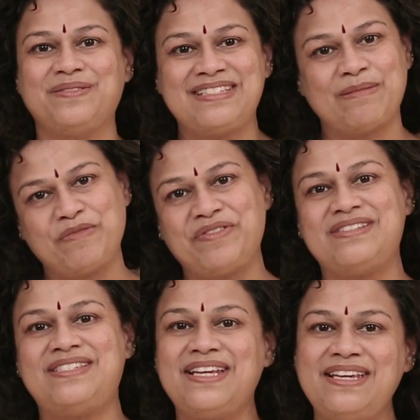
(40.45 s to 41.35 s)
Some of us
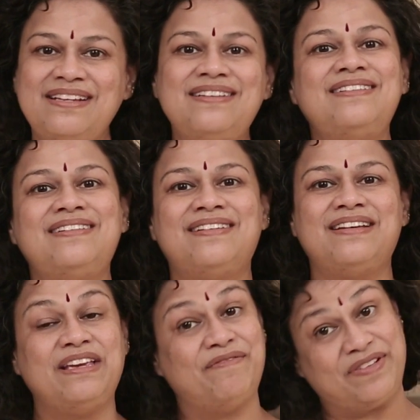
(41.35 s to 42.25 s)
sing,
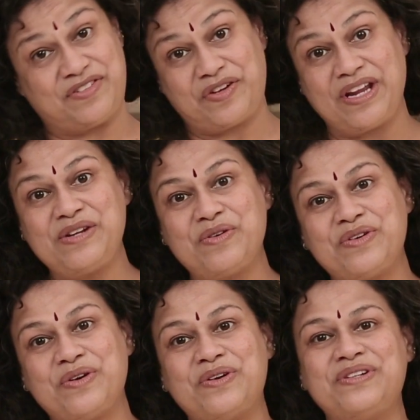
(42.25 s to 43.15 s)
we're trained or
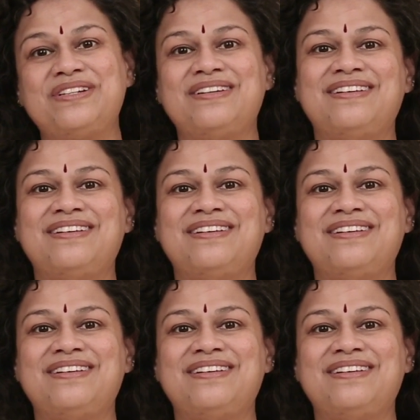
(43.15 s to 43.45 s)
not.